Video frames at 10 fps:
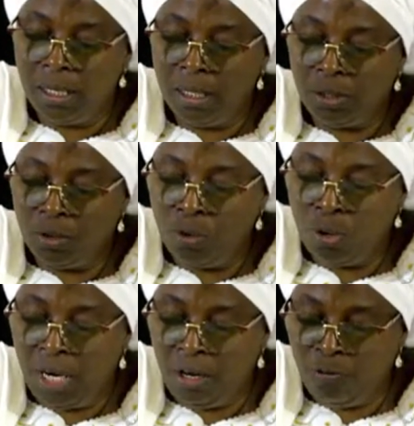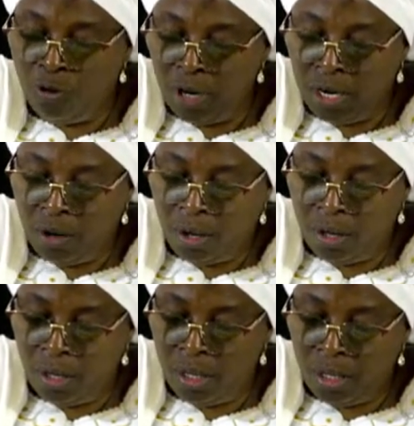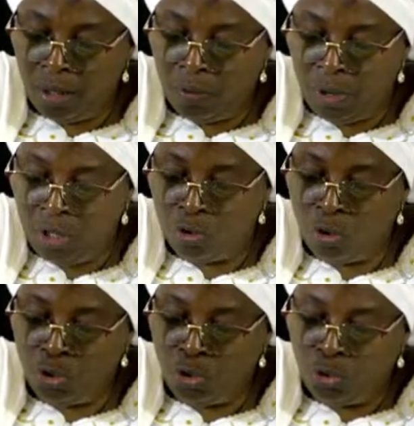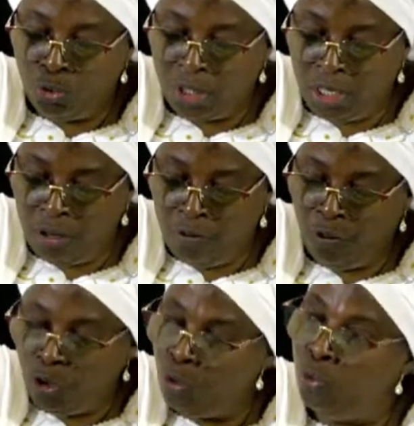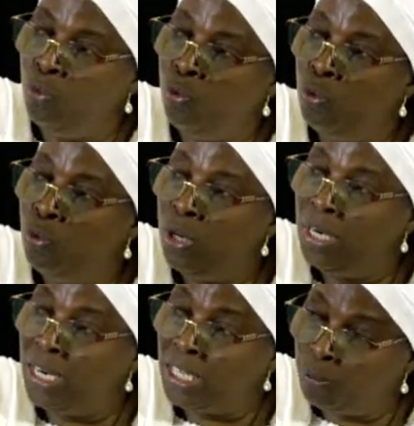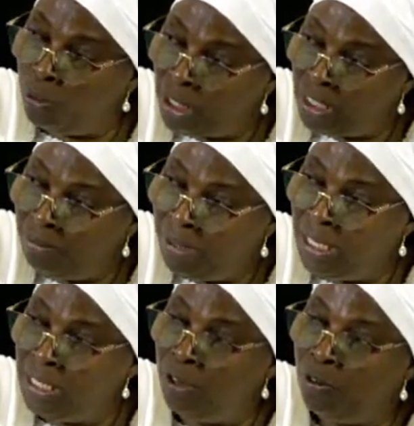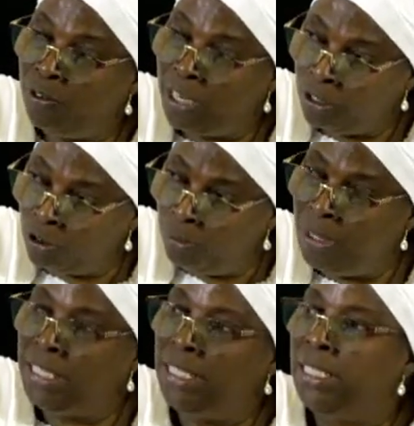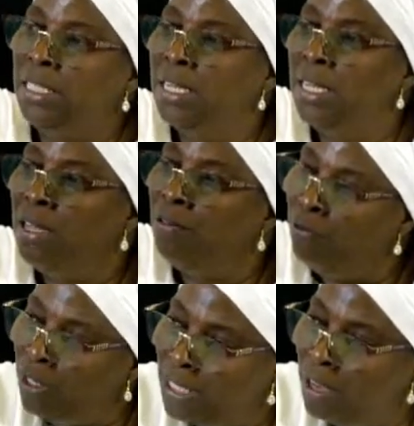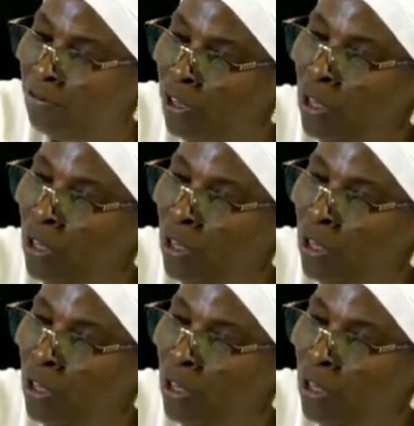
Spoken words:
So it further went on to give you the responsibility of that committee vis-a-vis